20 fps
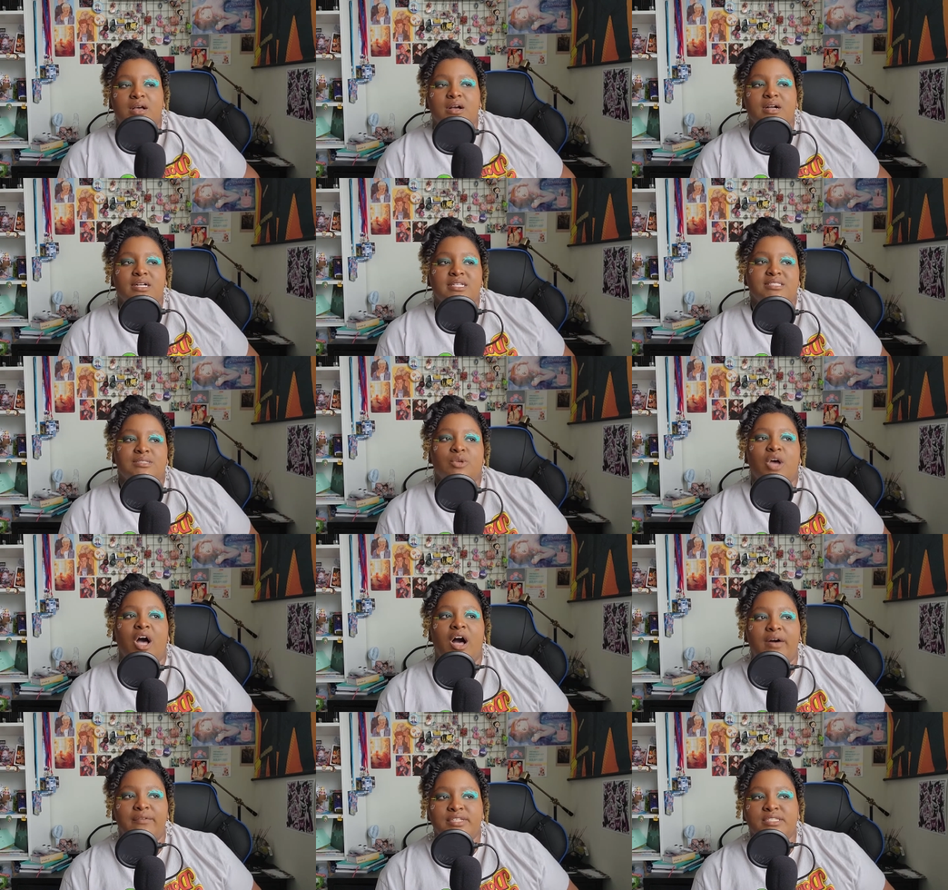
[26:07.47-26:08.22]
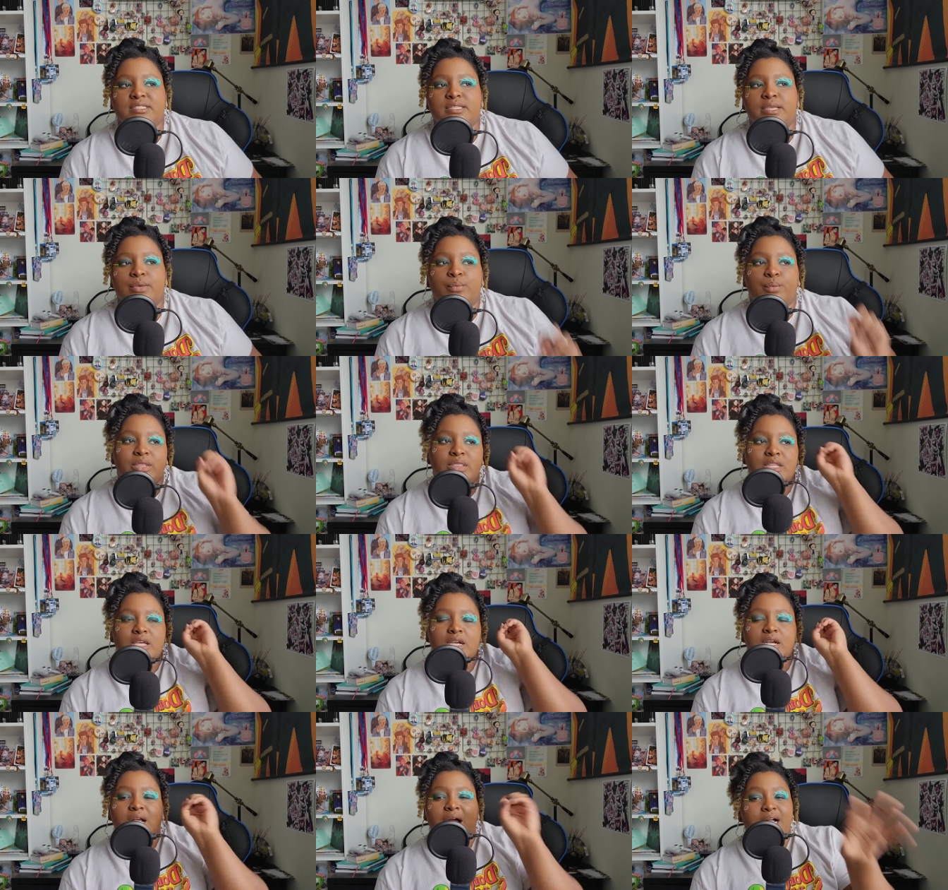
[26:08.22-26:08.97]
because obviously when the
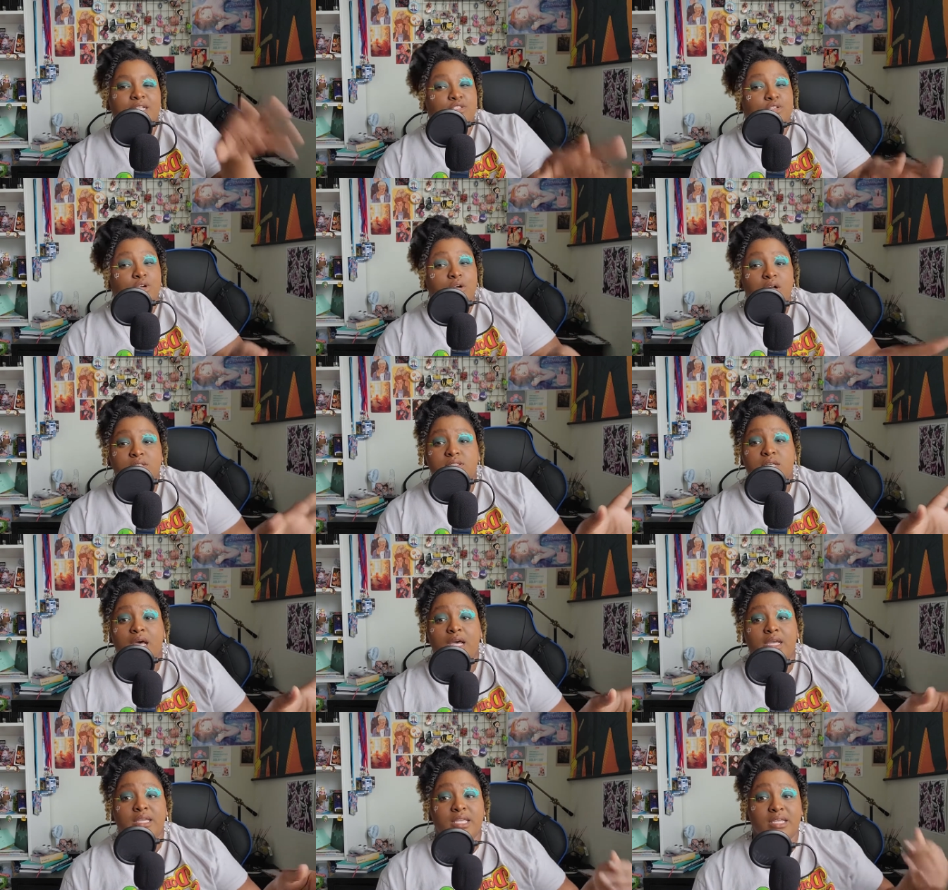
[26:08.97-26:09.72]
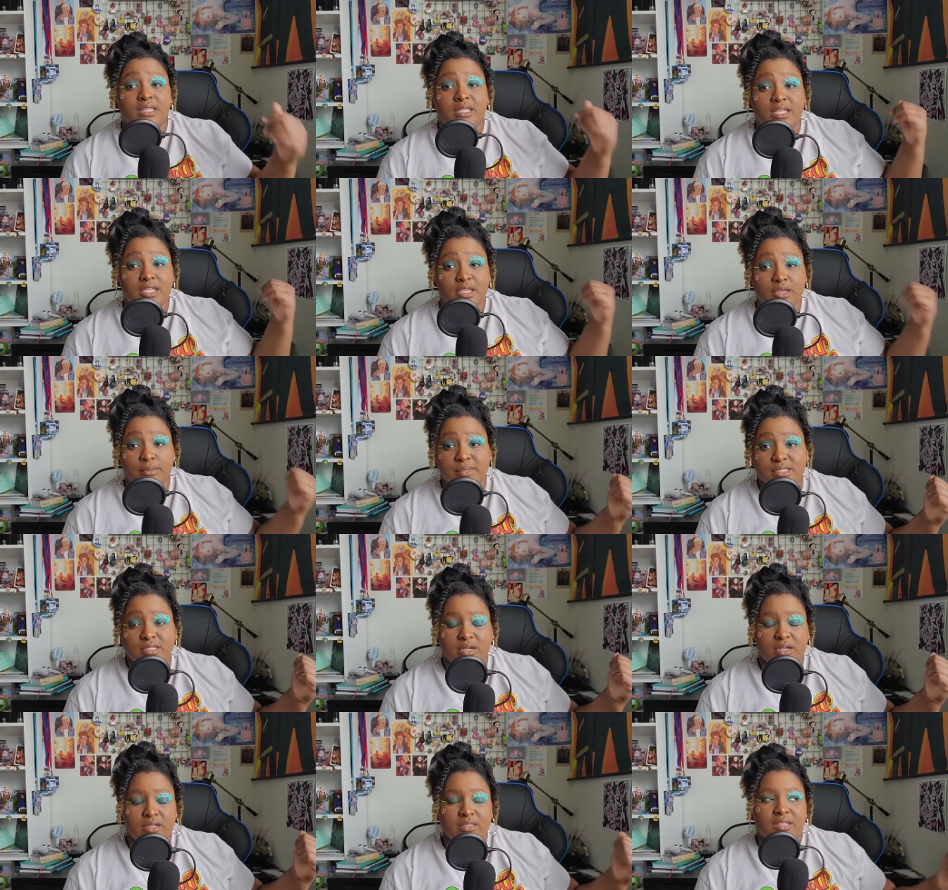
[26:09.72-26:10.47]
gods are all talking and the humans
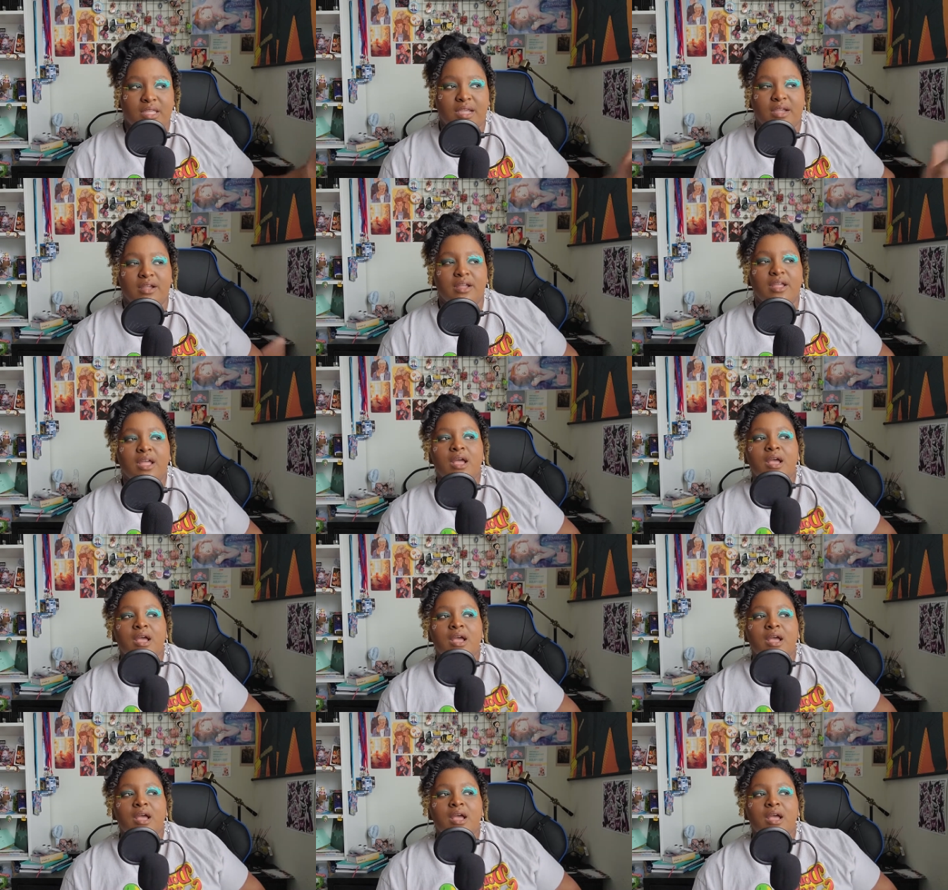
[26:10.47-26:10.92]
aren't there,